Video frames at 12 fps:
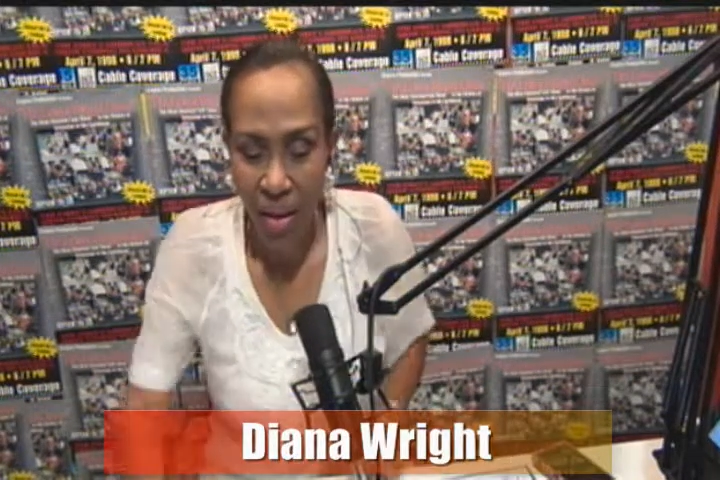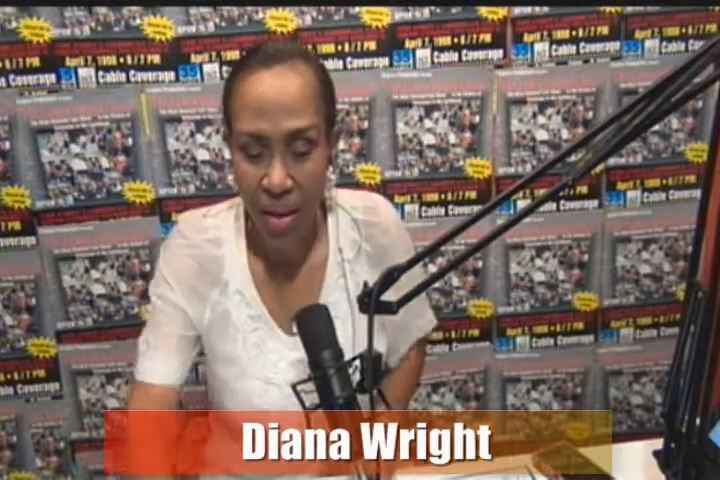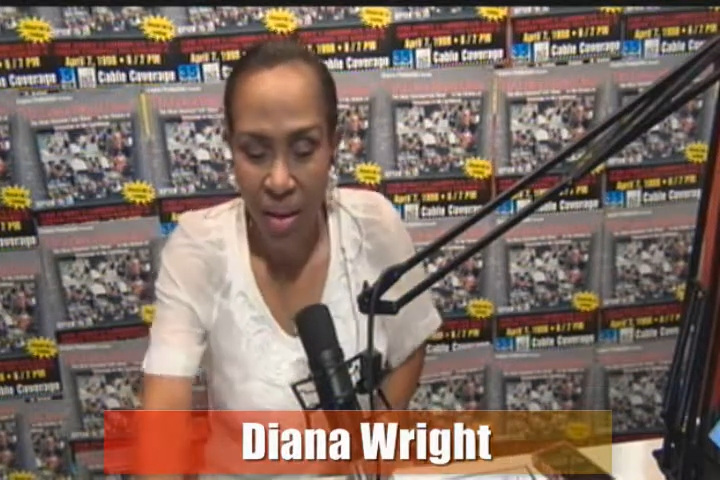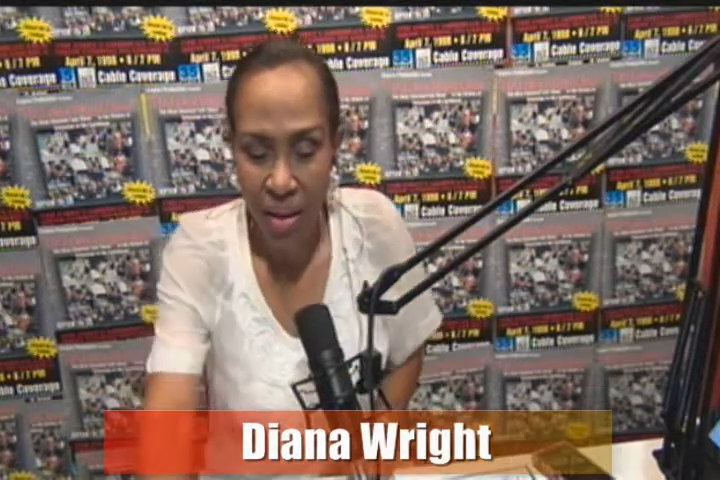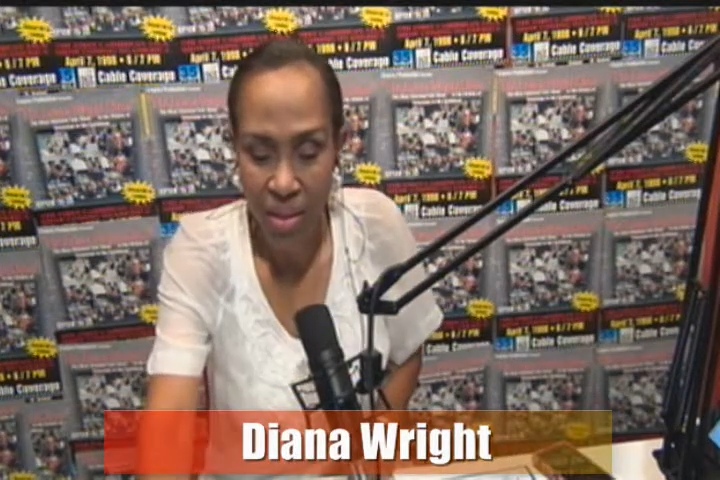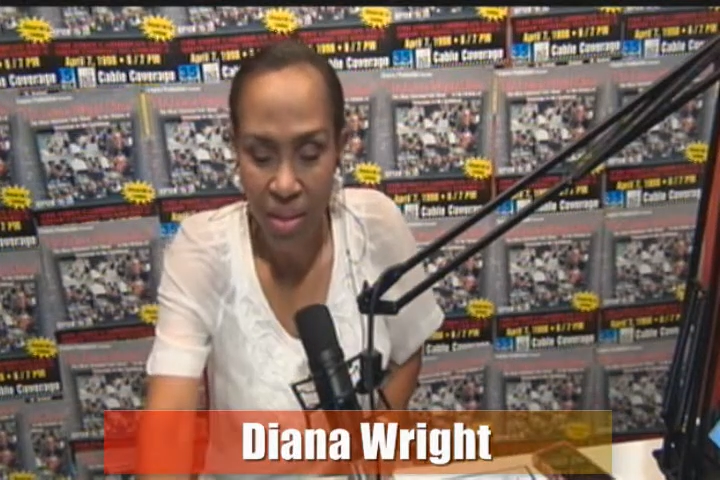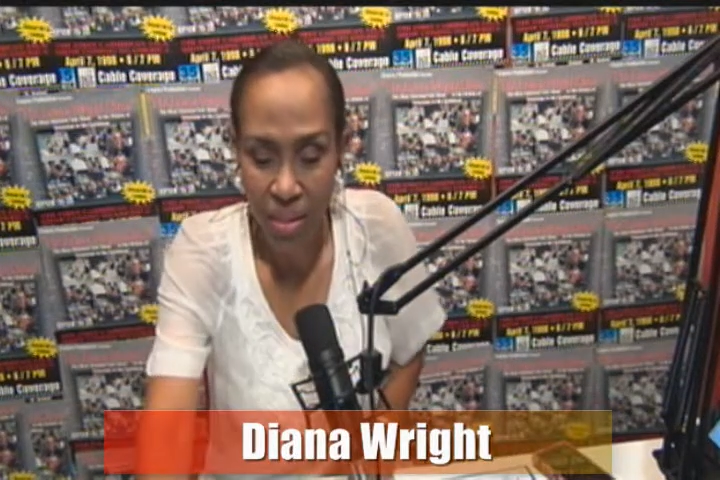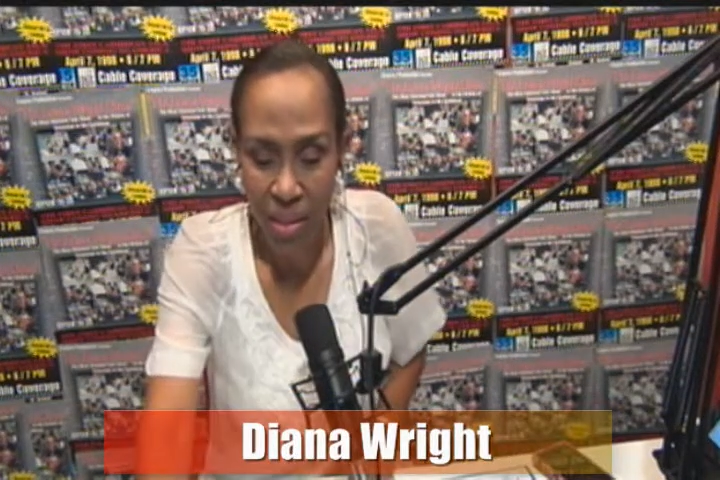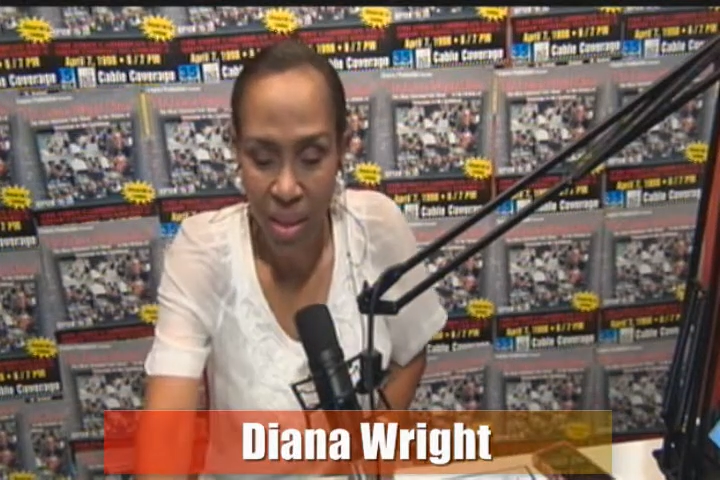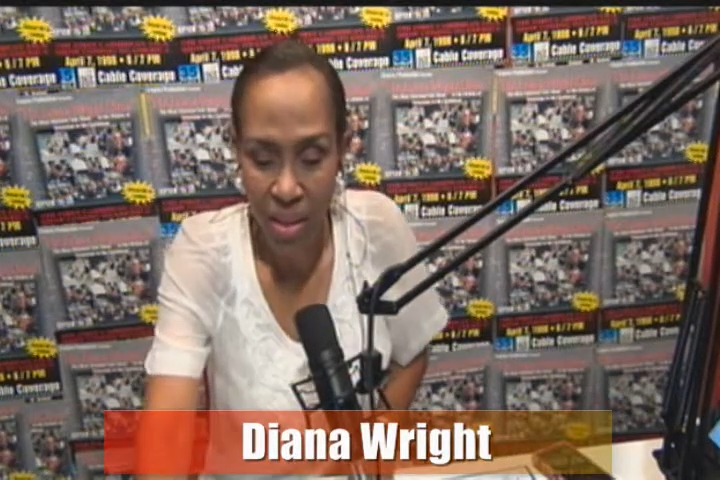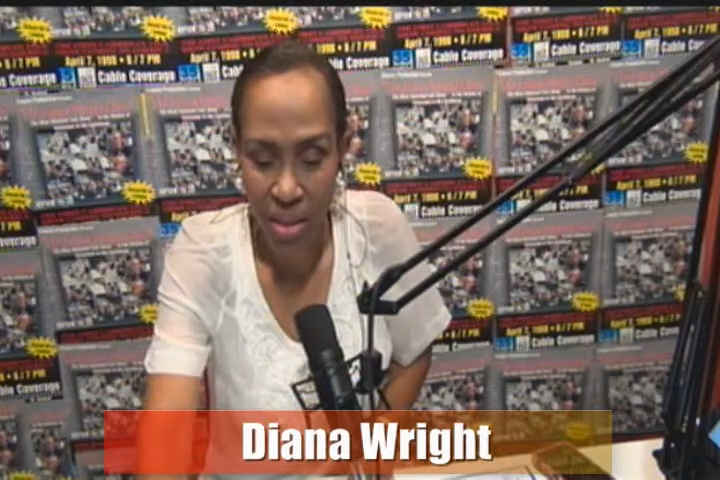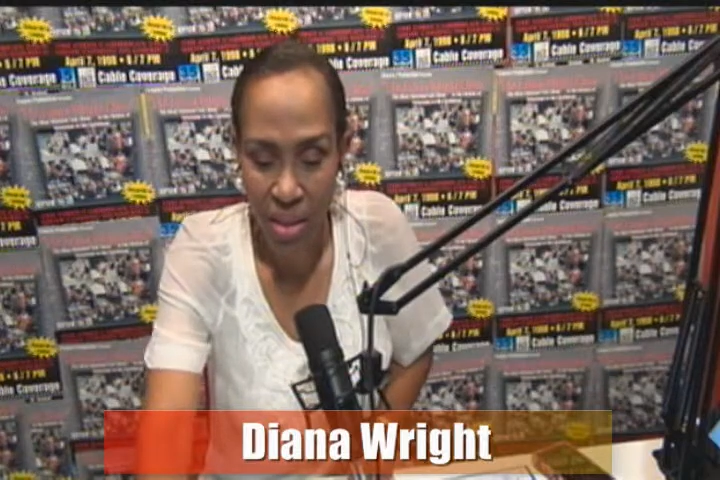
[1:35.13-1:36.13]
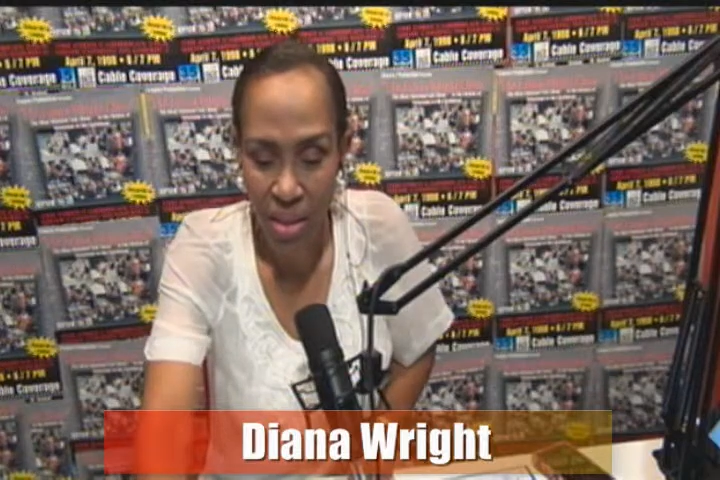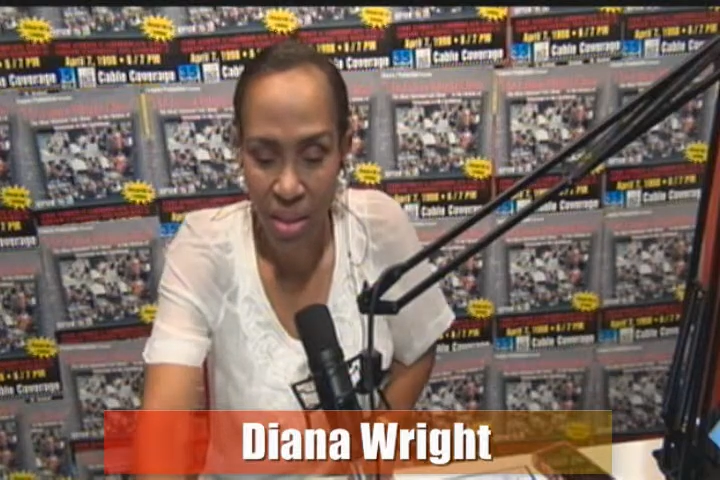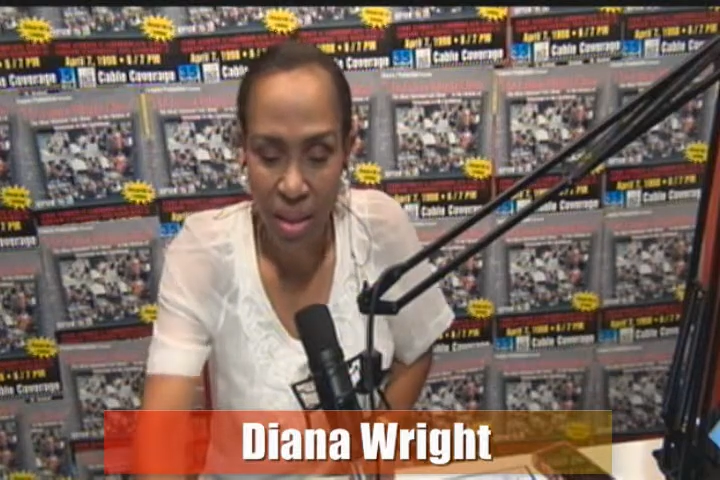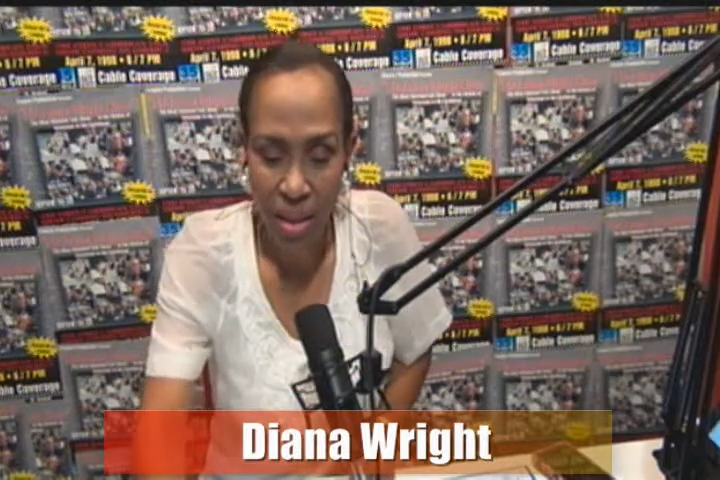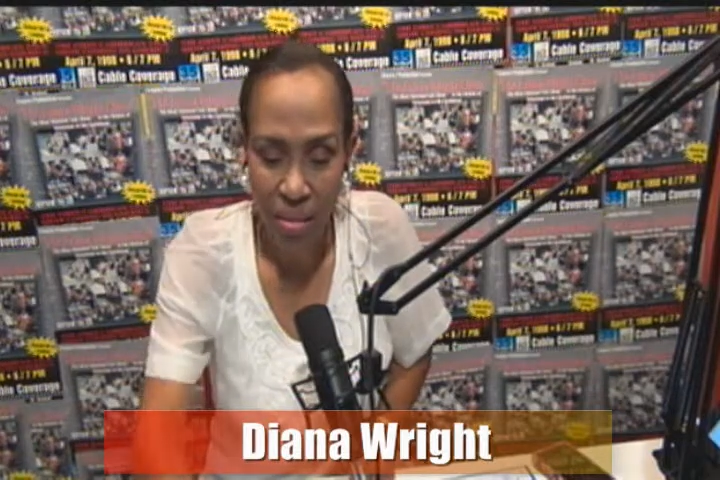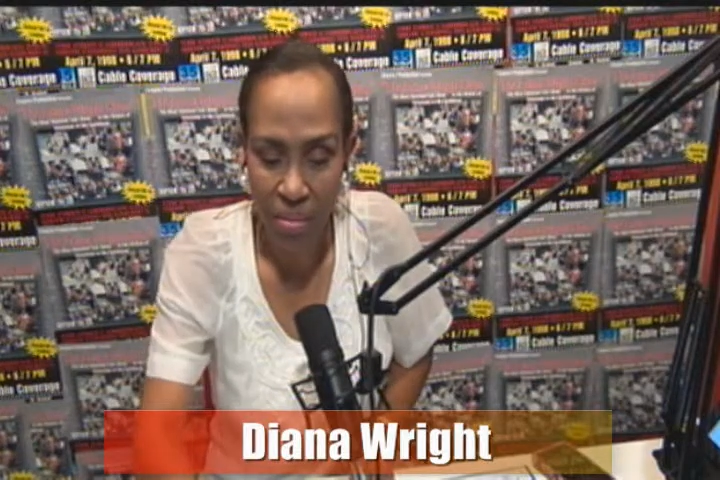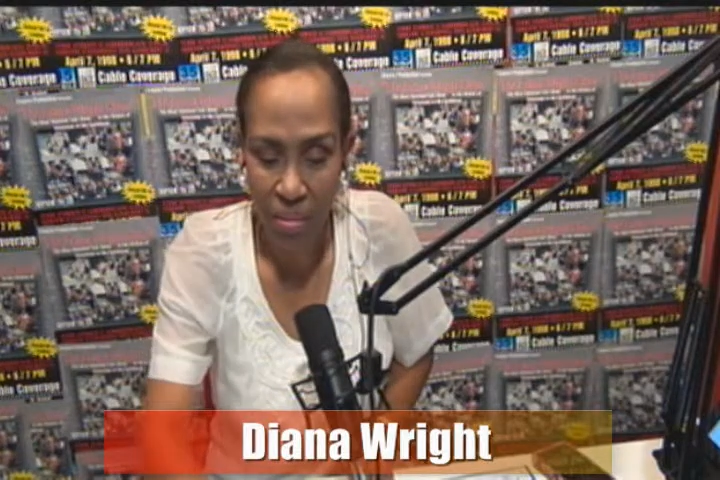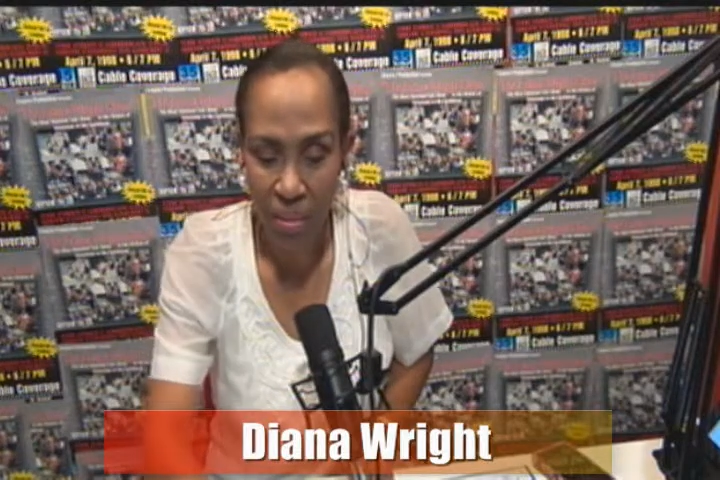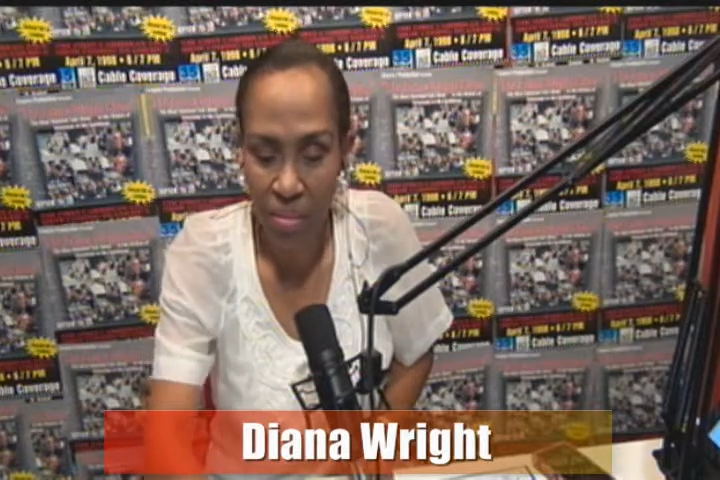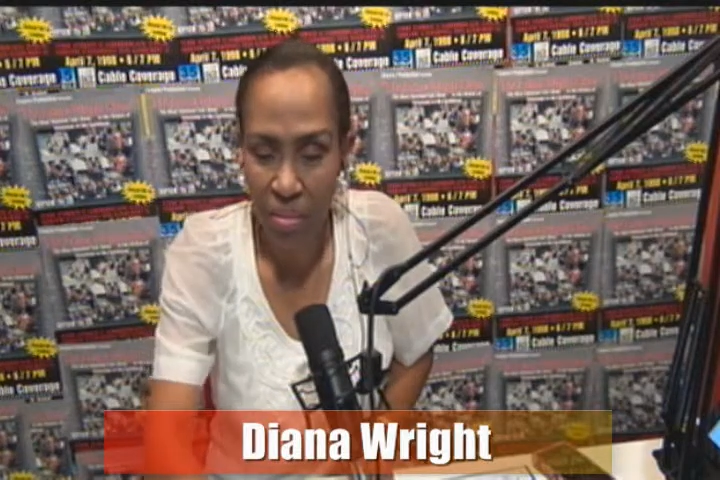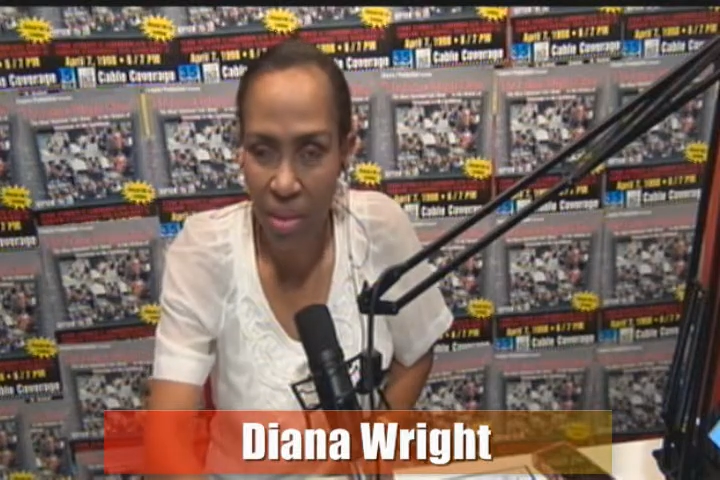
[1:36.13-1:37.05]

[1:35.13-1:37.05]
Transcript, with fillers: All right, so I'm going to just um,